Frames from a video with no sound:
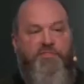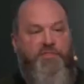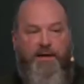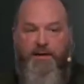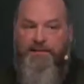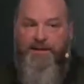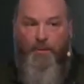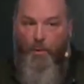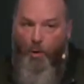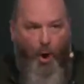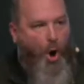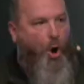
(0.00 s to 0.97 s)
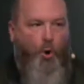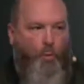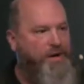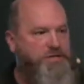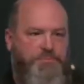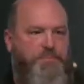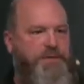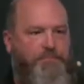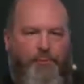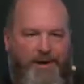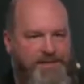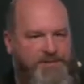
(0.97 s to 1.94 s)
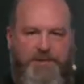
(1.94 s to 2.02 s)
thing that will always be
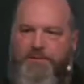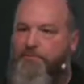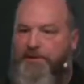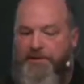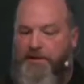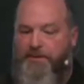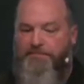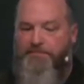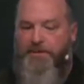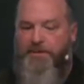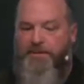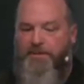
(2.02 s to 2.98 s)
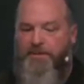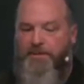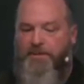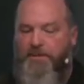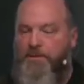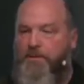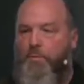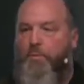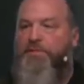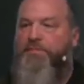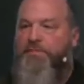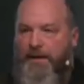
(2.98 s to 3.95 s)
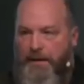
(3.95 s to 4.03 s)
present with him.
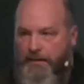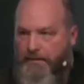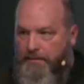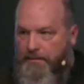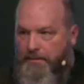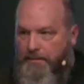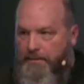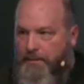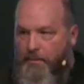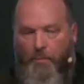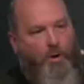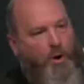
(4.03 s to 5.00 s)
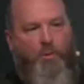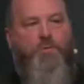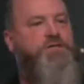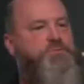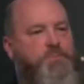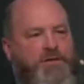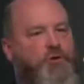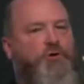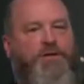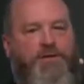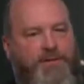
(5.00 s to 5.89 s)
One thing will always be good.